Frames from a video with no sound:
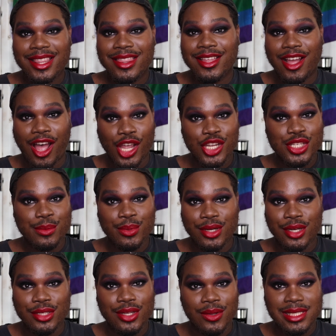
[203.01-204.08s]
the Kaja
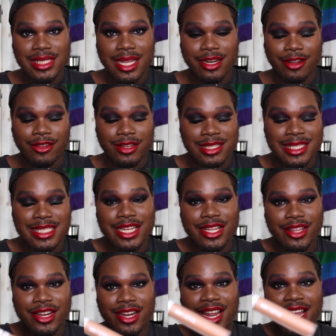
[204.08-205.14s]
Beauty Don't
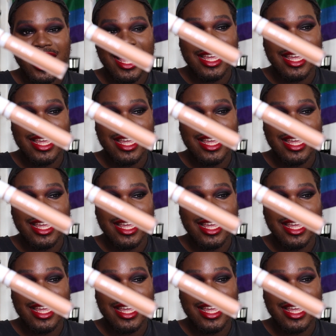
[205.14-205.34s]
concealer.